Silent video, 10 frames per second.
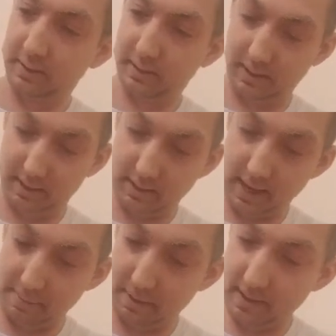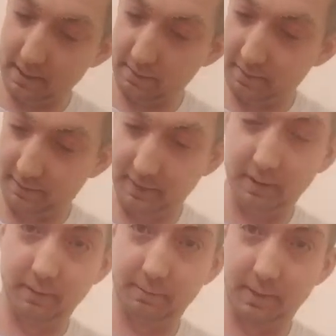You can tap it out if
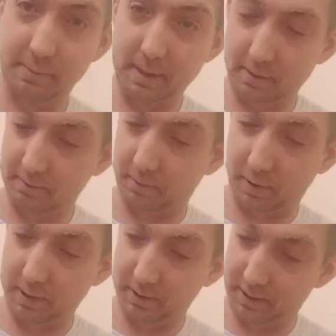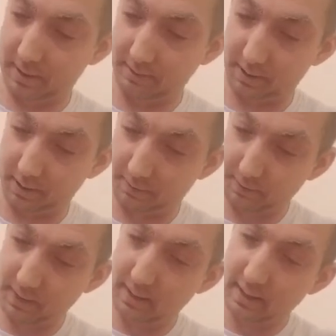it'll come out, or you'll just have to
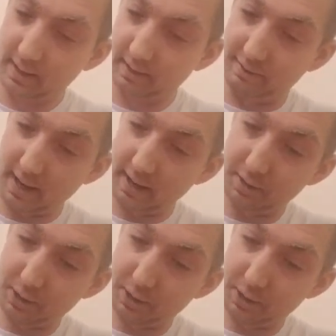find a new